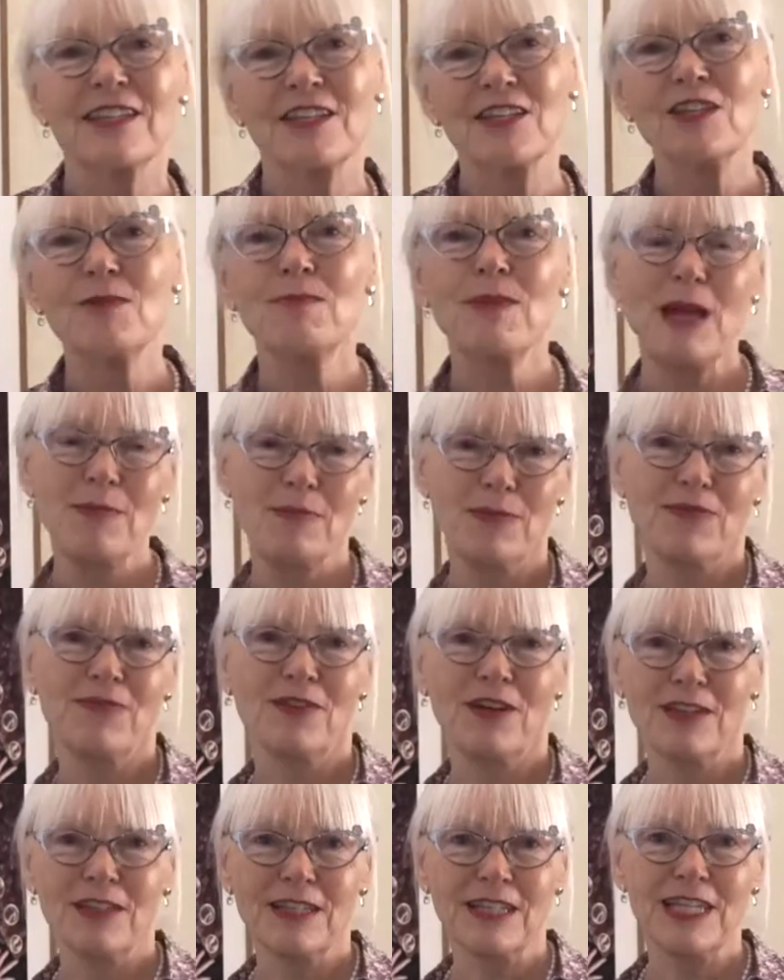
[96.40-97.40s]
that you may
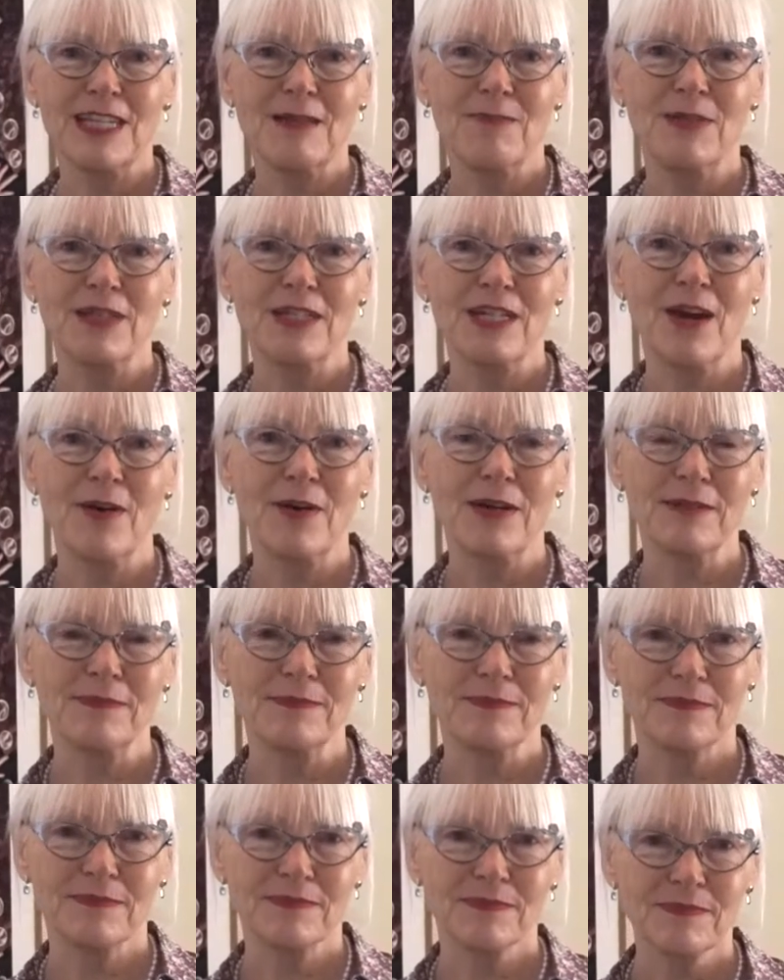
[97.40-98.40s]
prefer to keep it
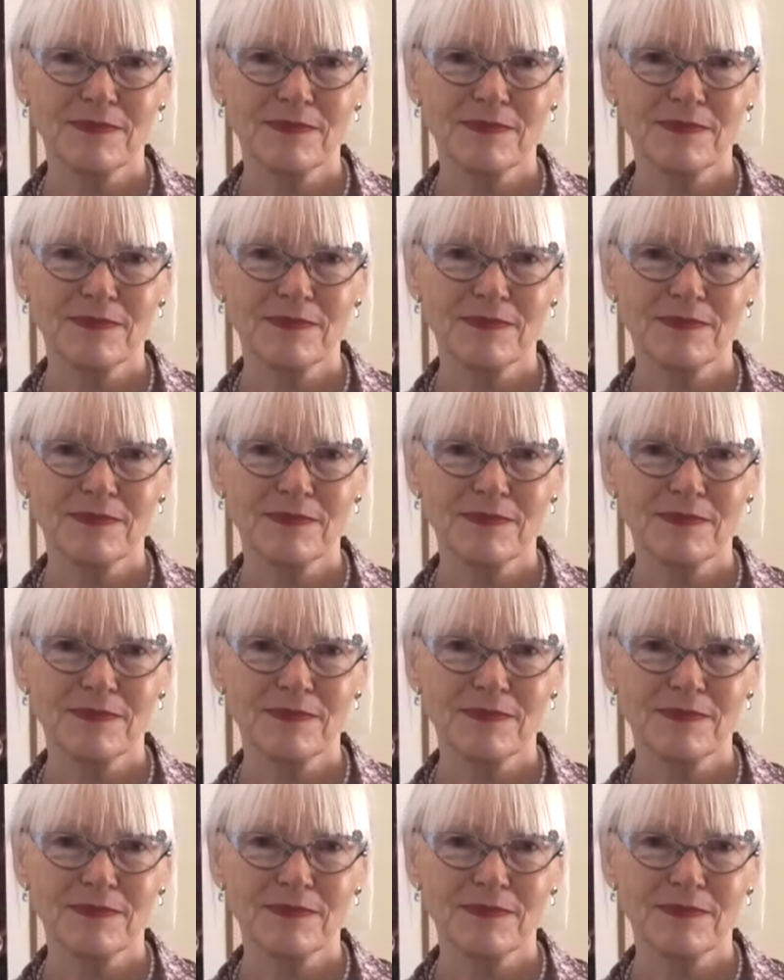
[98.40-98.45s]
going.